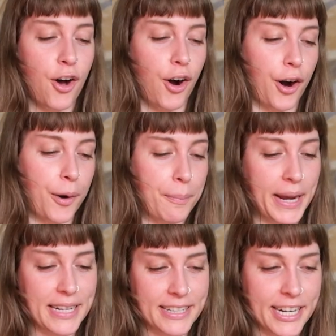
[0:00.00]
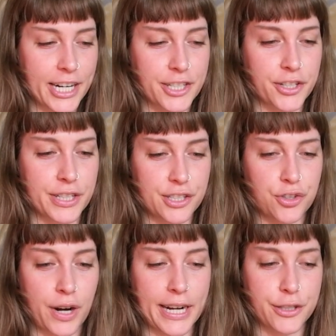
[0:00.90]
our main character is
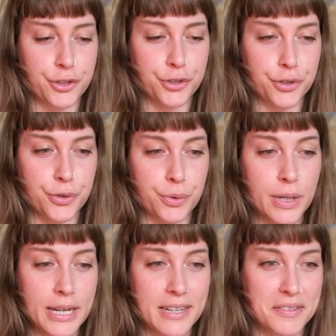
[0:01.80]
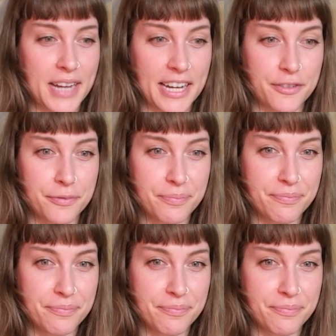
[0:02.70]
trying to kind of